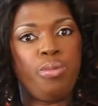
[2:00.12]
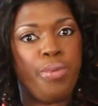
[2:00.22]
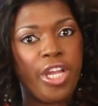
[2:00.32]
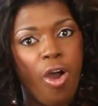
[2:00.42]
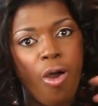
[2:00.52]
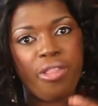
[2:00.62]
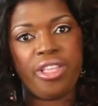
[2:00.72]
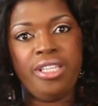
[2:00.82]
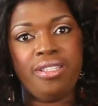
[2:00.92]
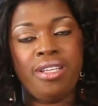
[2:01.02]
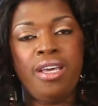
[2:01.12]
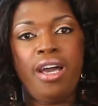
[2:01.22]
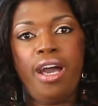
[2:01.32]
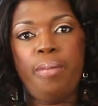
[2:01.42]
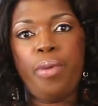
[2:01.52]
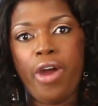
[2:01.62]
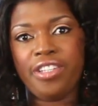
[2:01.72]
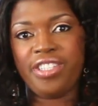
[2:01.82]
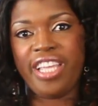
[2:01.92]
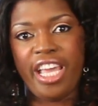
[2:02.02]
bring all these
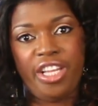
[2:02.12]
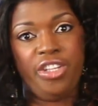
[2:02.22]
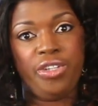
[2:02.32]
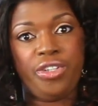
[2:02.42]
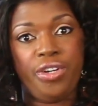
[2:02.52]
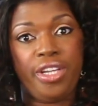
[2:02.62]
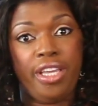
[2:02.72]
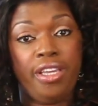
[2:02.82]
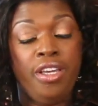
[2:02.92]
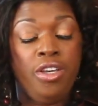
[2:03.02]
parts together in your turkey.